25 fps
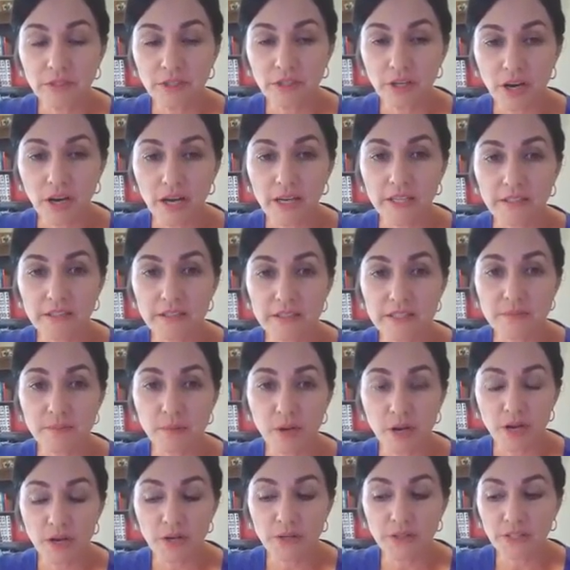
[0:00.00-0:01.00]
guidance,
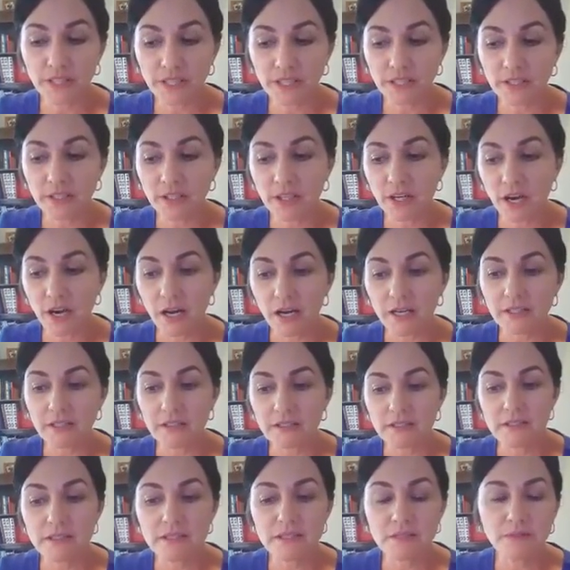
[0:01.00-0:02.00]
my own inner
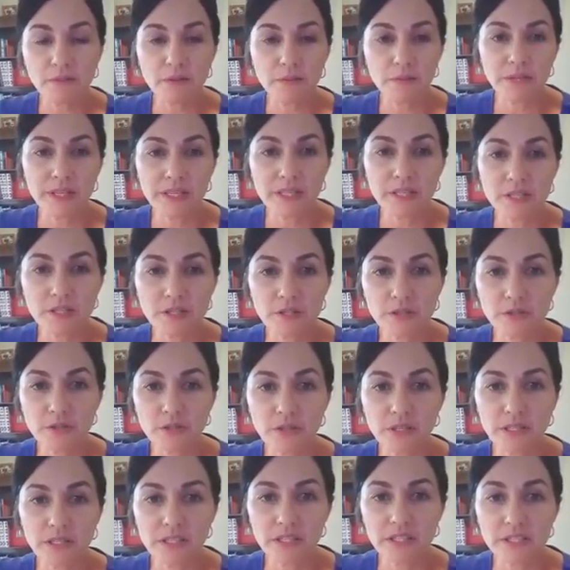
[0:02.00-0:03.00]
guidance, for me to
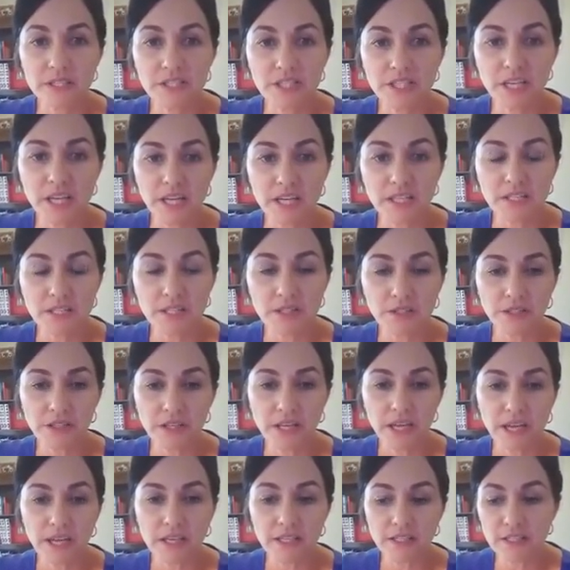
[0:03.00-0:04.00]
initiate, to
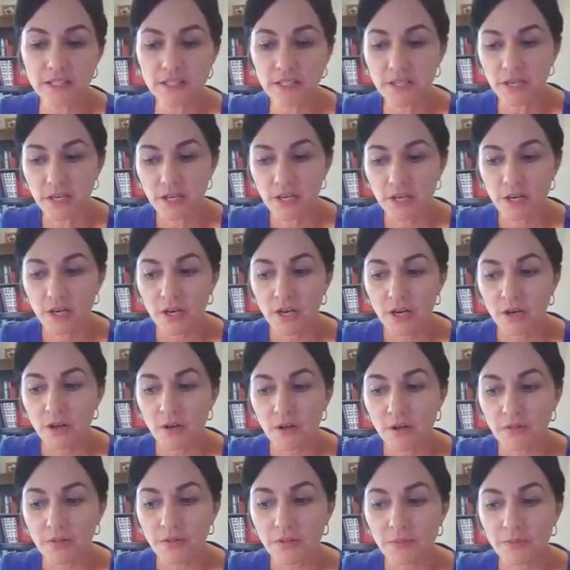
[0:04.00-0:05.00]
create
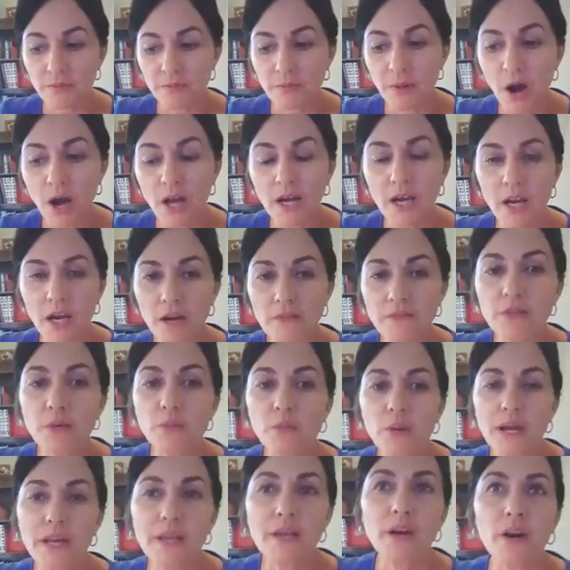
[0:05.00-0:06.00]
my life the
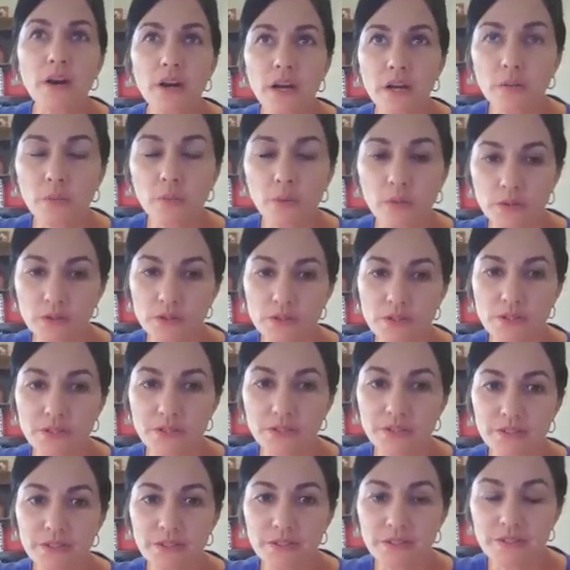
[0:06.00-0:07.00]
way I want
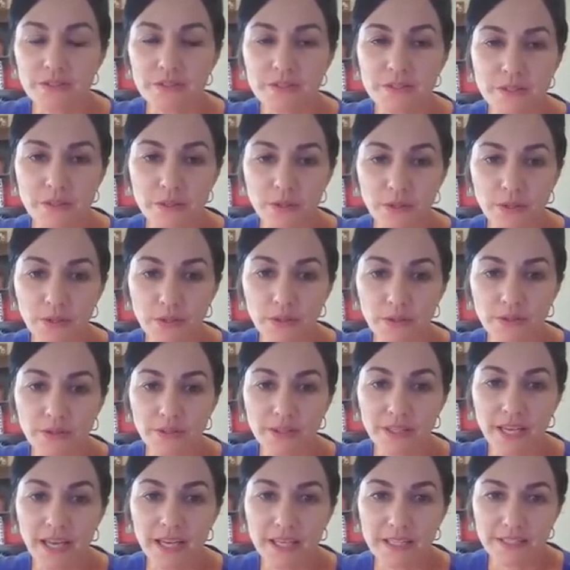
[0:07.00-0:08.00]
it. So,
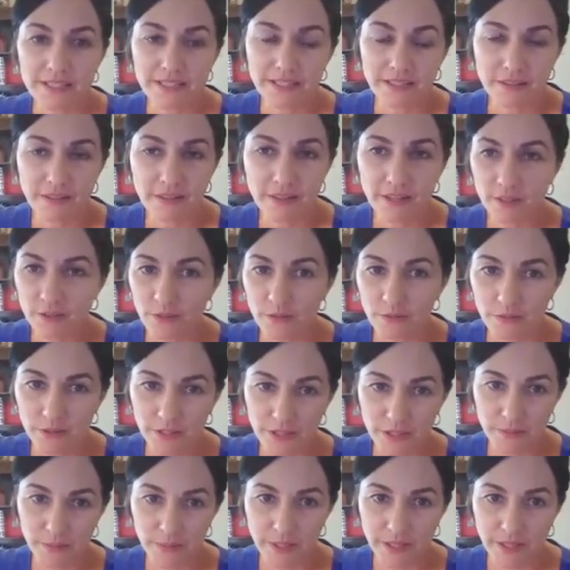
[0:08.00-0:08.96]
Katie, thank you very